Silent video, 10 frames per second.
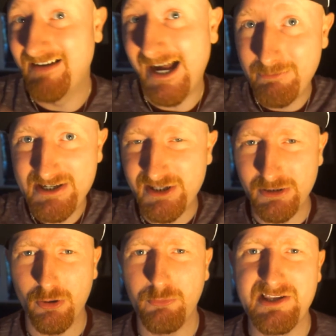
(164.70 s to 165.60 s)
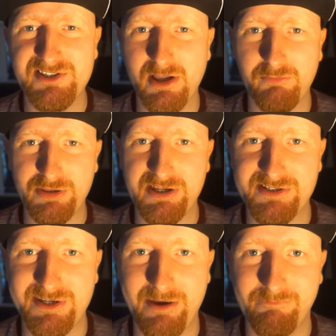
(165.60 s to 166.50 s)
I read a lot of weird stuff on the
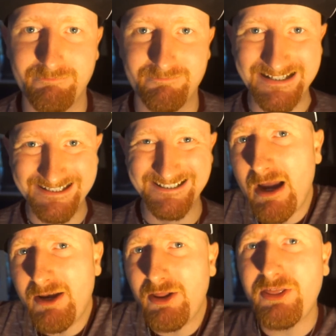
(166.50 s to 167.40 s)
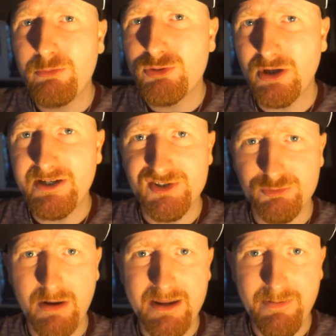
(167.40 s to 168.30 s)
internet. Why on earth are you trying to
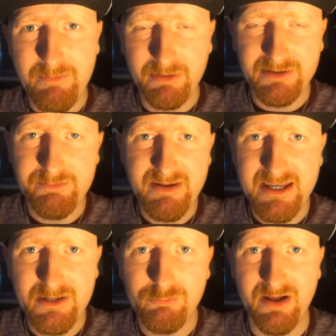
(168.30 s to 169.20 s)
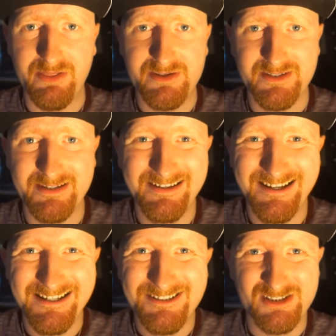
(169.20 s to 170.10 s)
sway people to begin with? It's like,
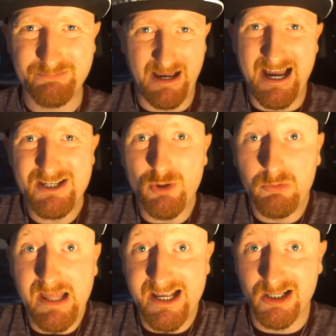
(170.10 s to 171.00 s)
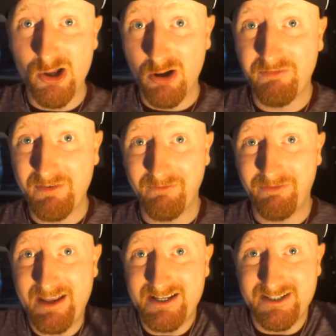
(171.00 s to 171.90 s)
just, I don't like a lot of
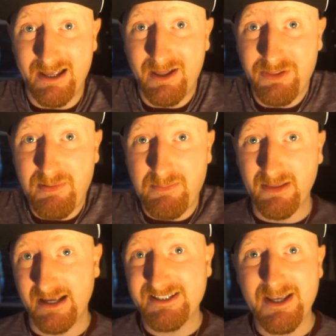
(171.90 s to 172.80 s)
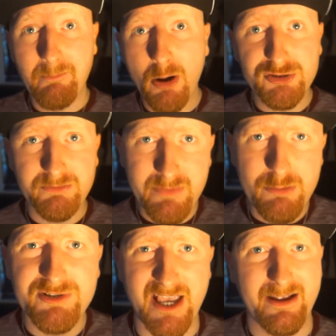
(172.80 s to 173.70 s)
things that other people like. It's like modern
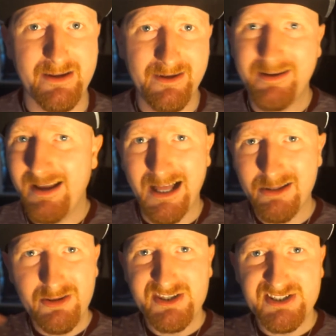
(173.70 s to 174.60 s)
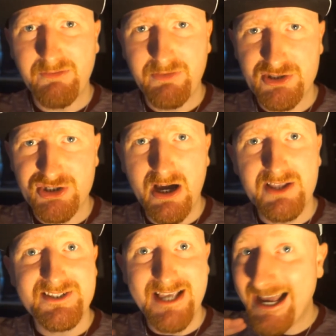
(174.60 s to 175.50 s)
music. A lot of the stuff in the
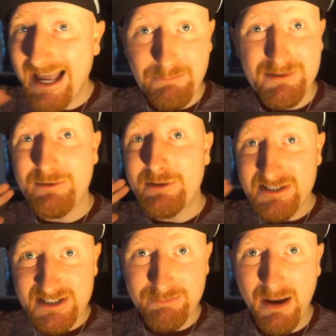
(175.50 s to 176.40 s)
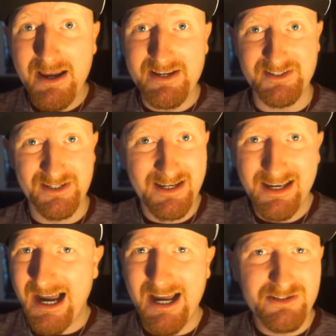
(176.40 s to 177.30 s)
charts, I absolutely despise.
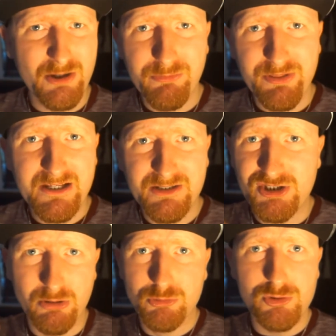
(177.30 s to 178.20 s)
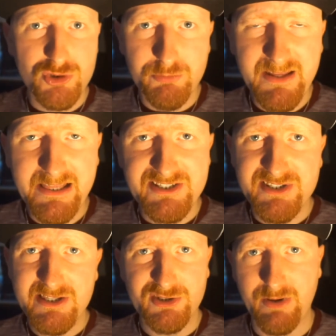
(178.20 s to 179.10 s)
I don't think children should be
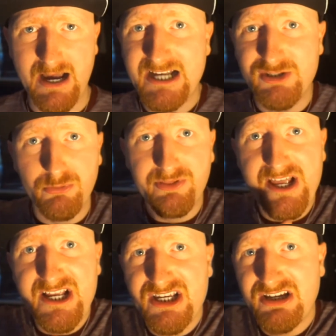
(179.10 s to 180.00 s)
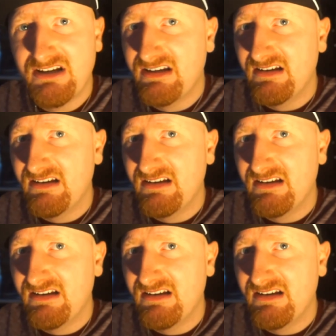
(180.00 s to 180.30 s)
listening to it. I don't think